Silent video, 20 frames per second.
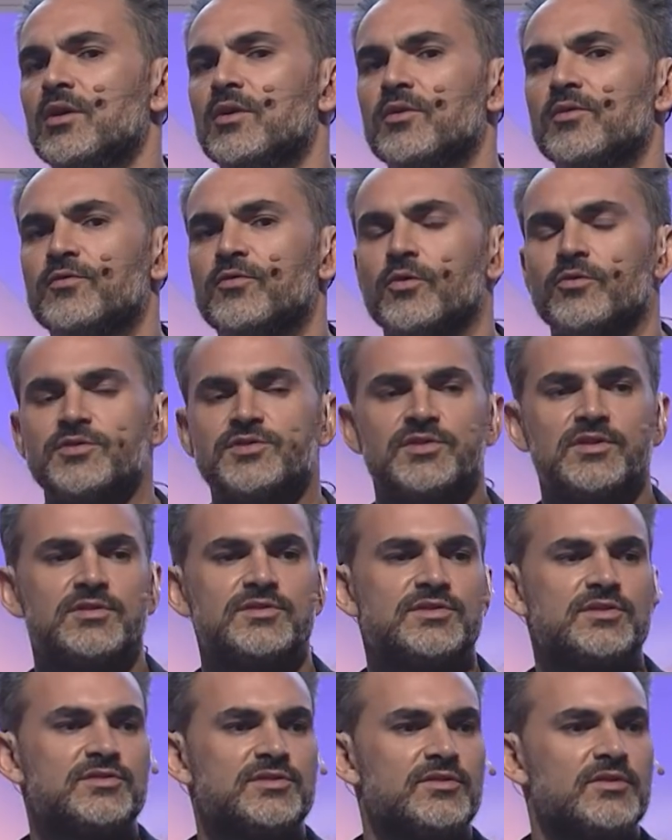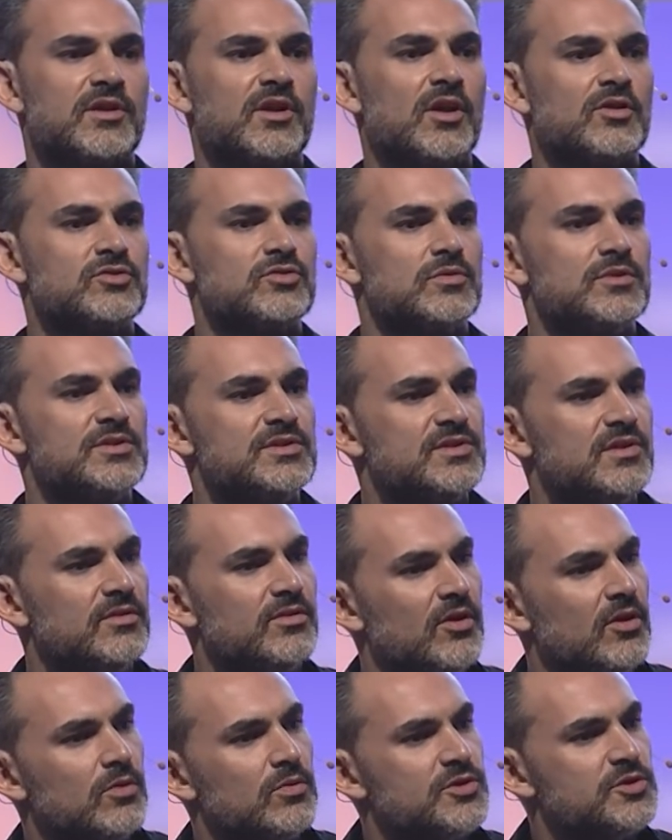for the citizens of the countries that
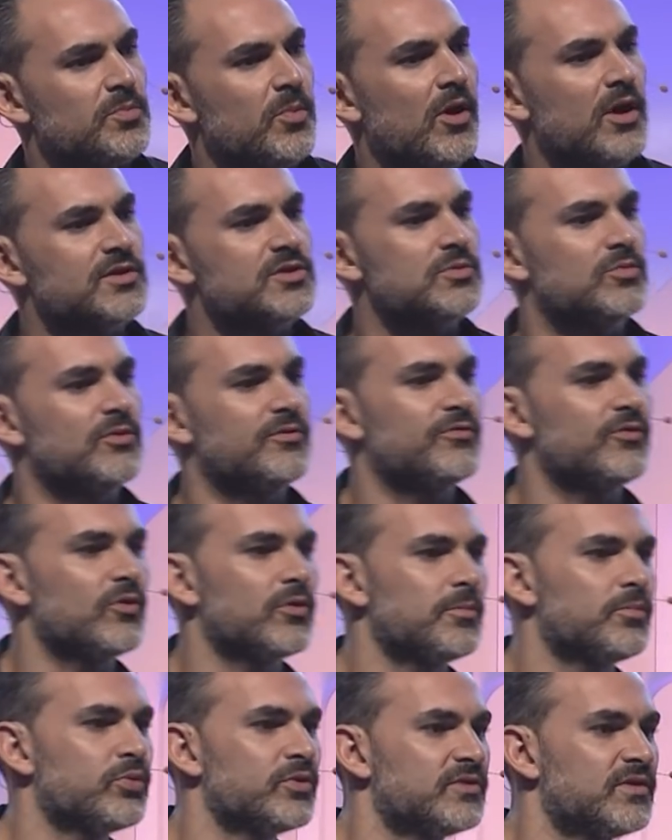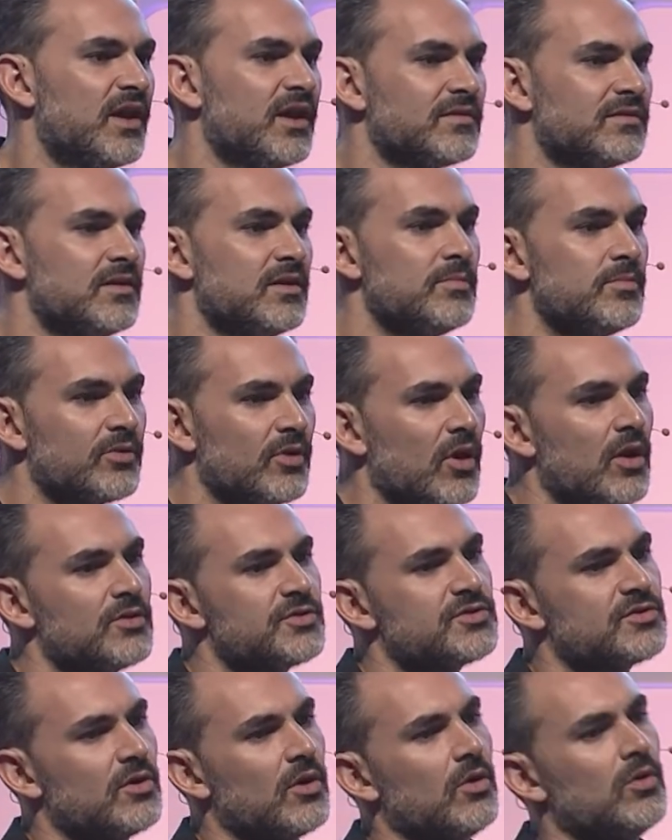they're responsible for protecting, but
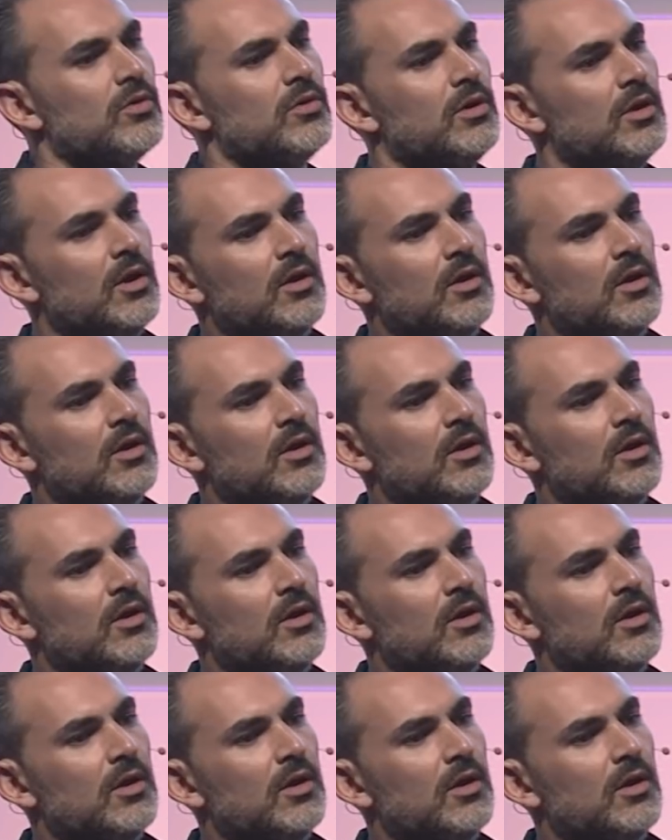also